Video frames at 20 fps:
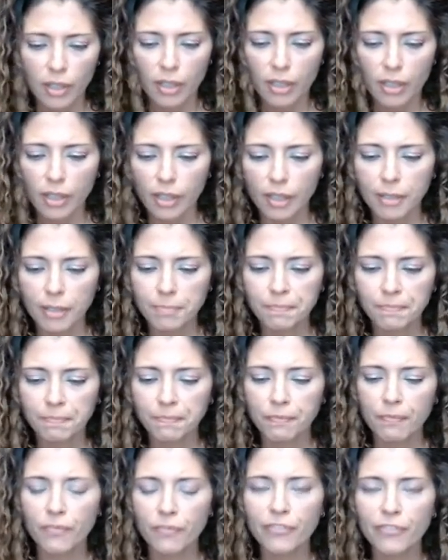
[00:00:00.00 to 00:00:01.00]

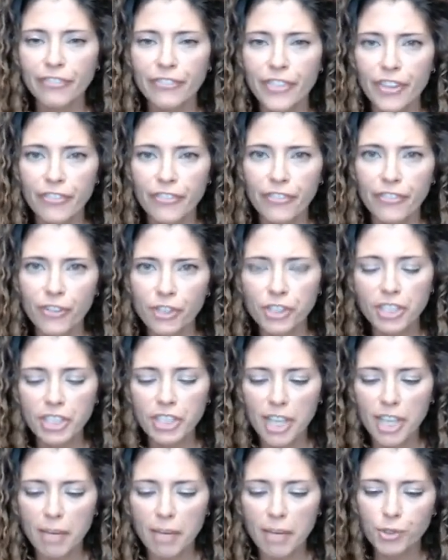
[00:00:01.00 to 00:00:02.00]
The first
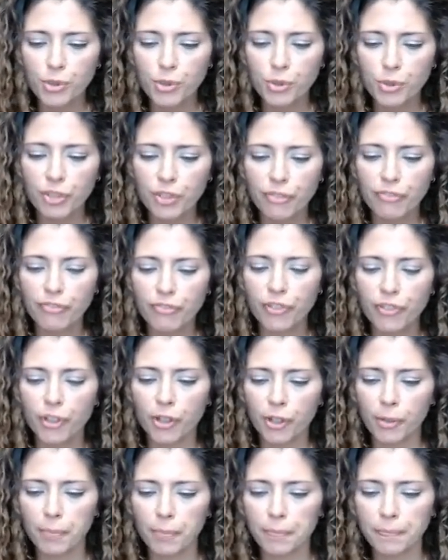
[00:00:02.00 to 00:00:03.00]
step to
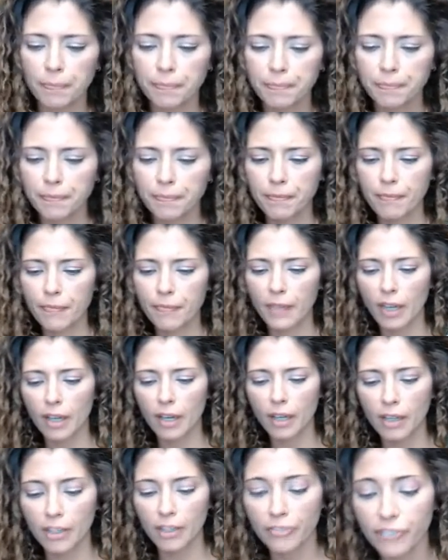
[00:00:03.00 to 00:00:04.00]
confirm,
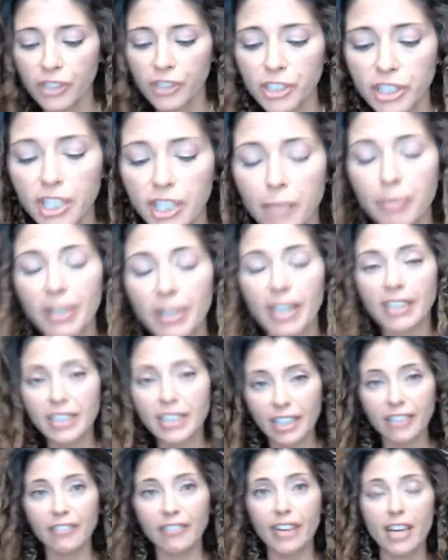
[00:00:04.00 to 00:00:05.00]
the first step in
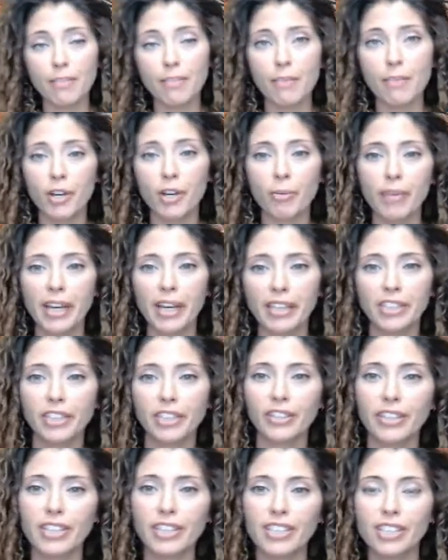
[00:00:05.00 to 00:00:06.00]
identifying
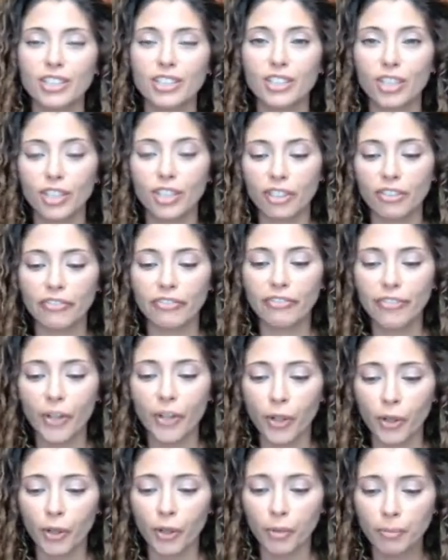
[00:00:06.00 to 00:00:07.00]
mycobacteria is to
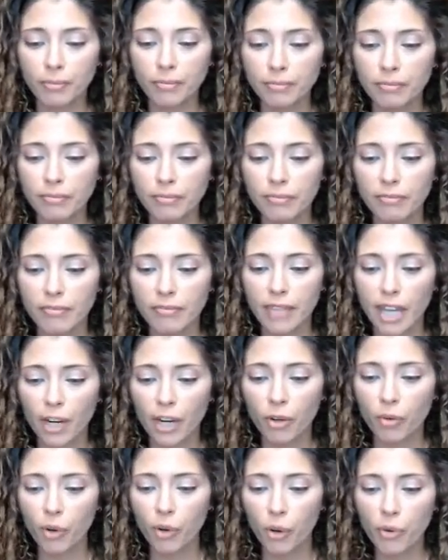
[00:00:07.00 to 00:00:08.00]
confirm that
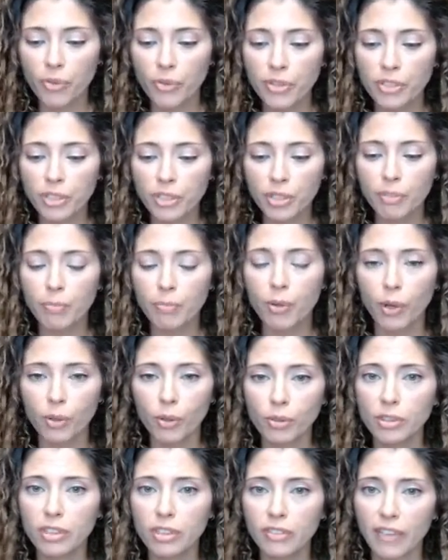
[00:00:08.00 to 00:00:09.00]
growth is
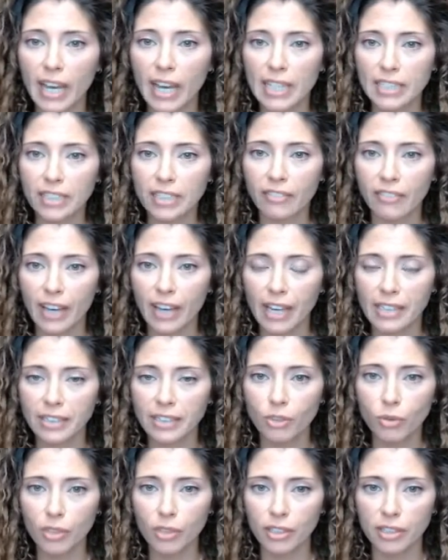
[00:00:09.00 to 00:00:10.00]
composed of acid-fast
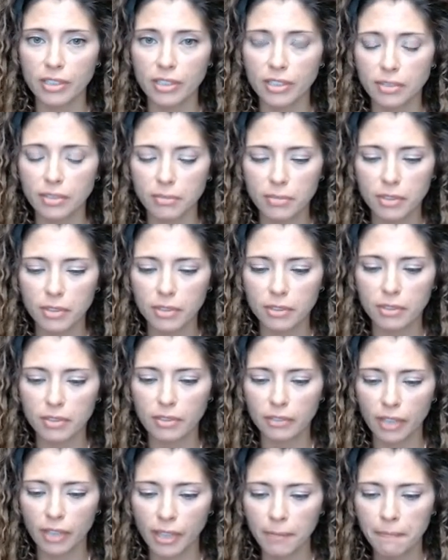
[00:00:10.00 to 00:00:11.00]
organisms,
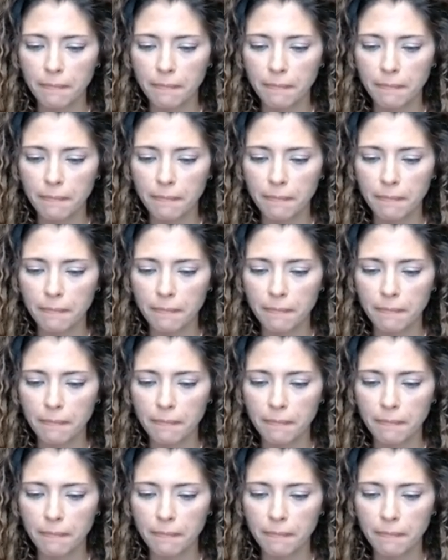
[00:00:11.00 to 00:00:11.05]
right?